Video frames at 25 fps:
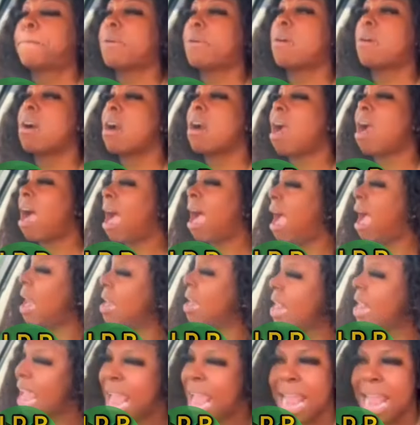
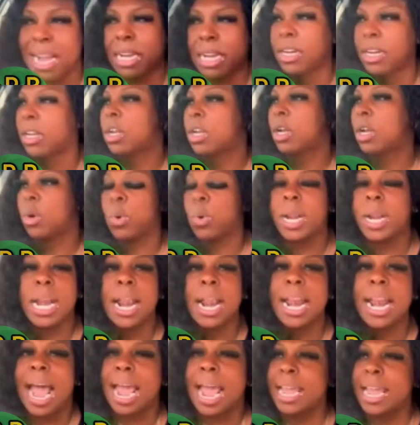brawling with
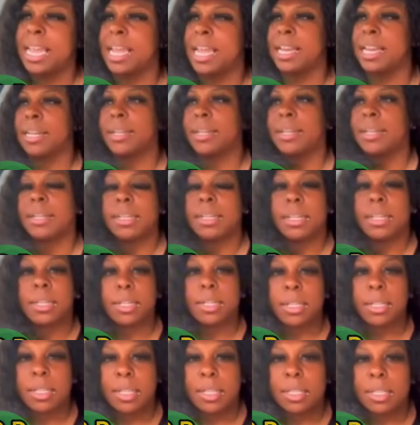the lying.
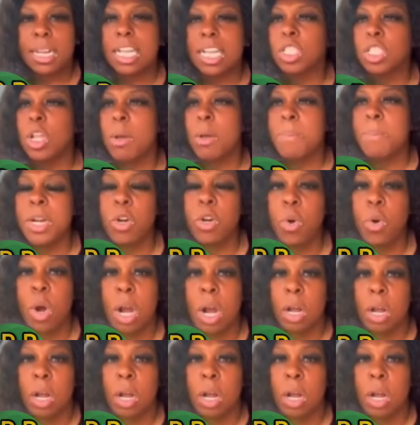That's all me know.